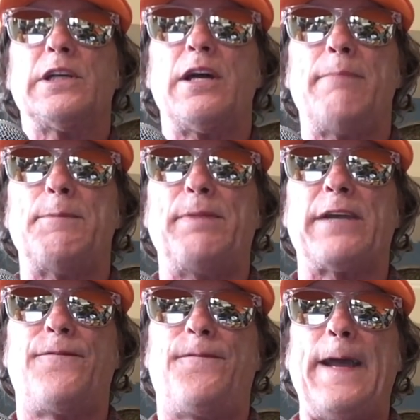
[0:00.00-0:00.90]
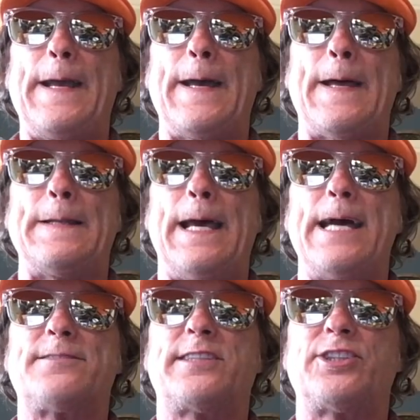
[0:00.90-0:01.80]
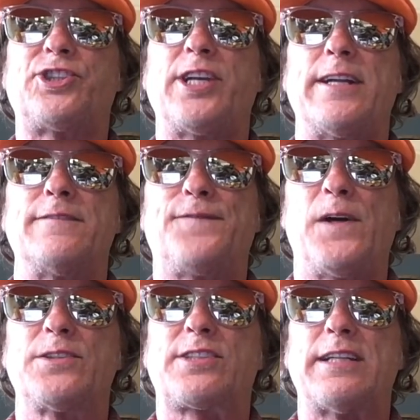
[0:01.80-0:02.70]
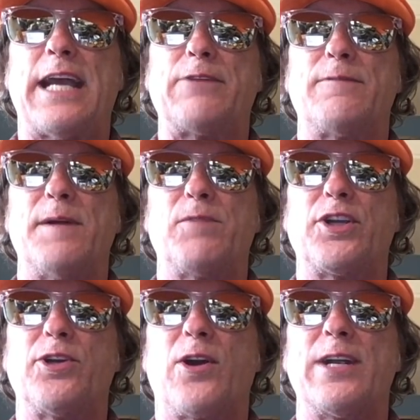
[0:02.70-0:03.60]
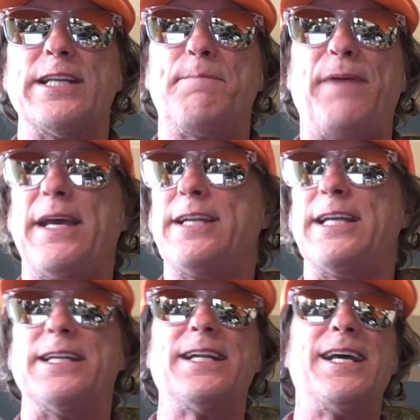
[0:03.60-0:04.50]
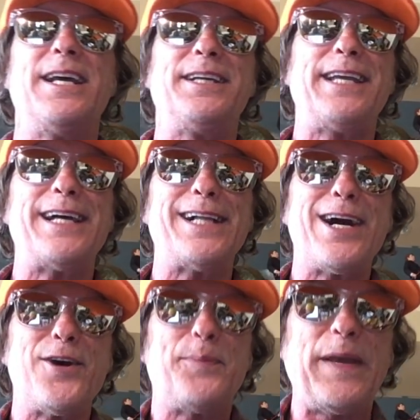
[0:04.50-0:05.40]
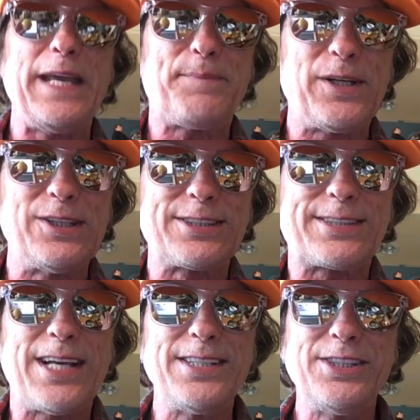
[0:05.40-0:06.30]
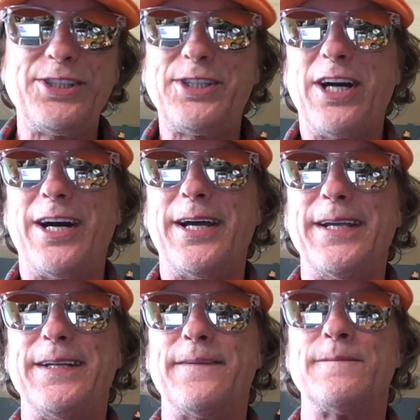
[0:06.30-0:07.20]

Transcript: I'm a big fan. As the shit unfolds today, remember you are independent. Yellow people, sunshine.